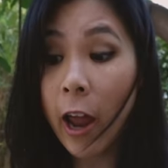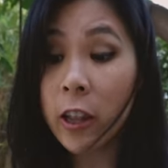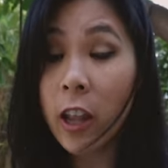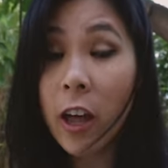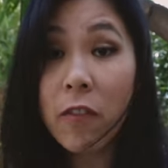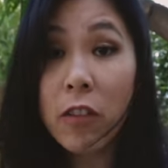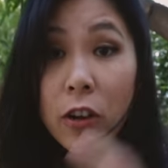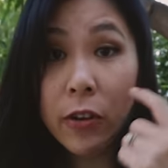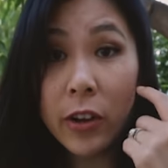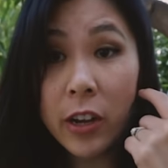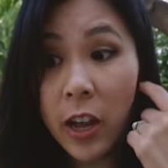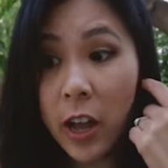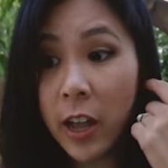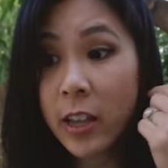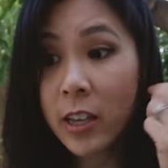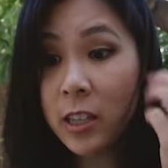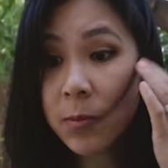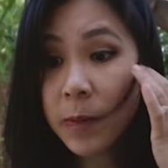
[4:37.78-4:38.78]
I love the green
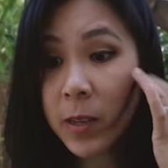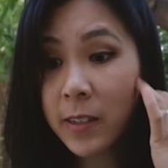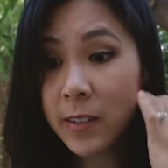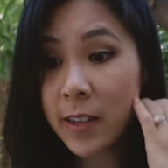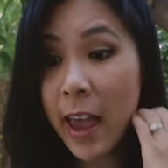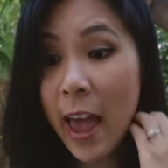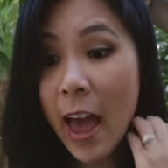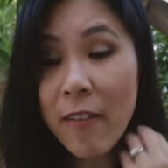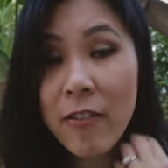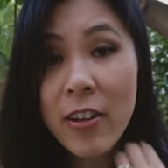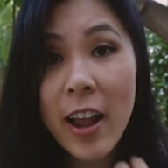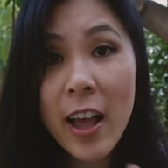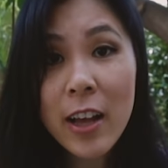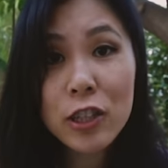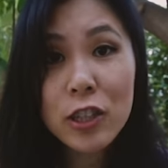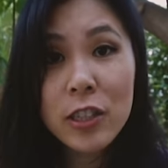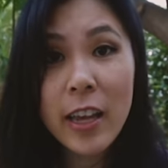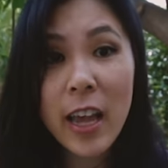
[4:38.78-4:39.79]
onions because I haven't
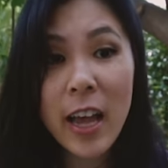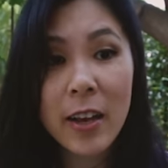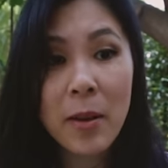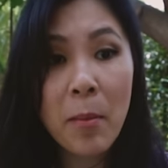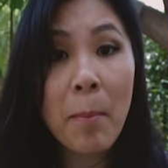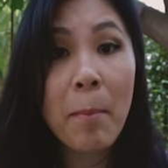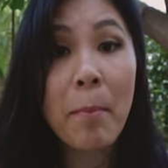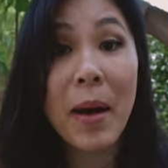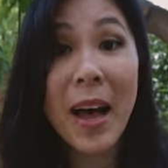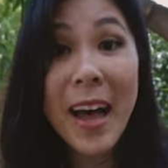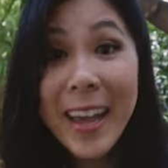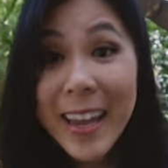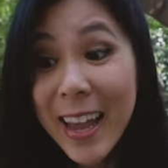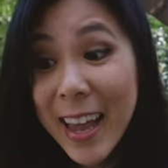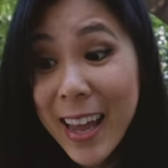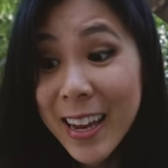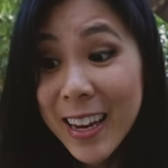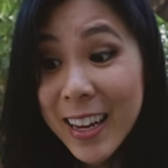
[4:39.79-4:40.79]
actually had to buy
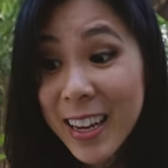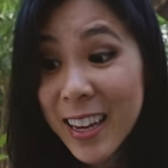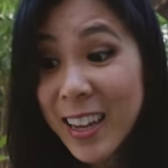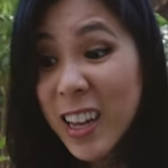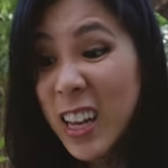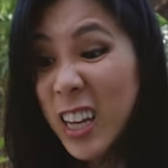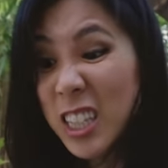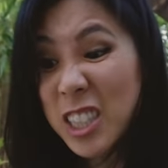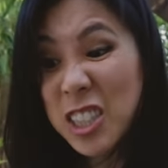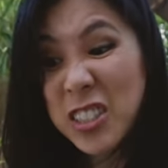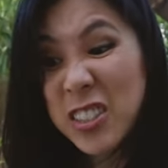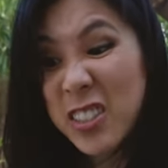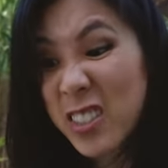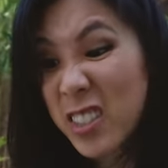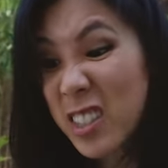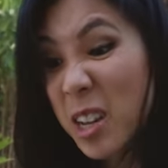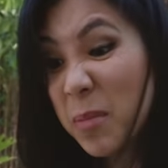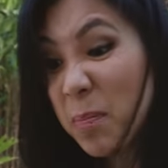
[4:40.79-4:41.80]
any.
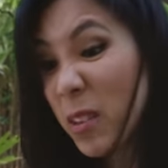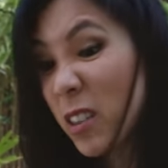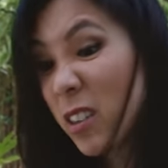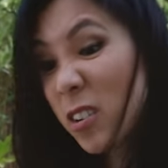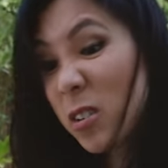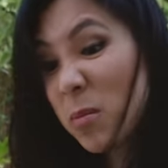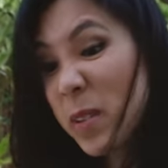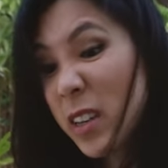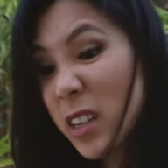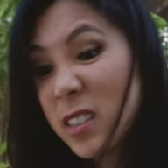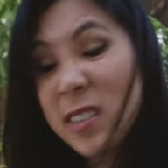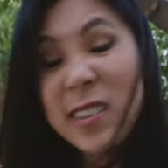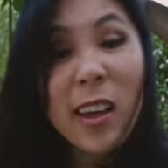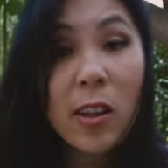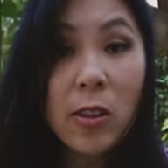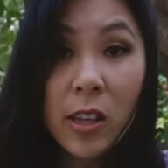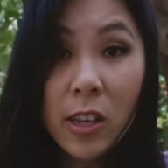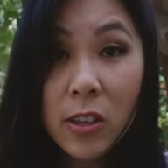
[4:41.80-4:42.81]
Just snip a little bit because
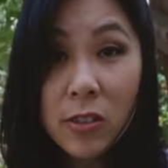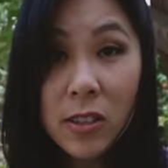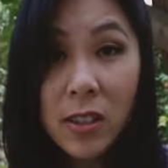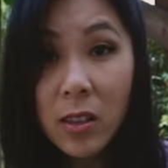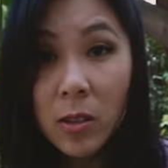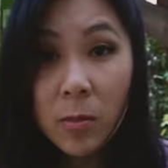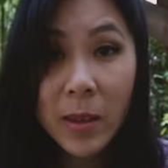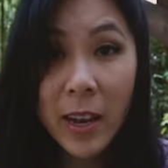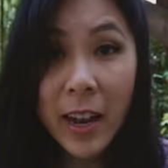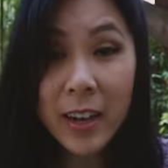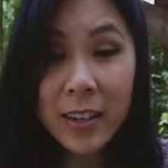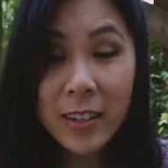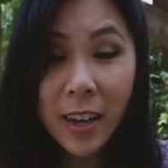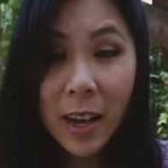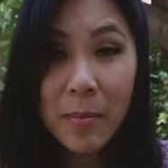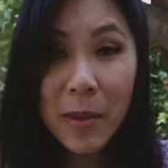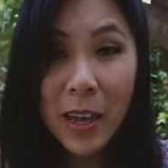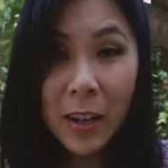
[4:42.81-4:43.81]
I only use a little bit at a time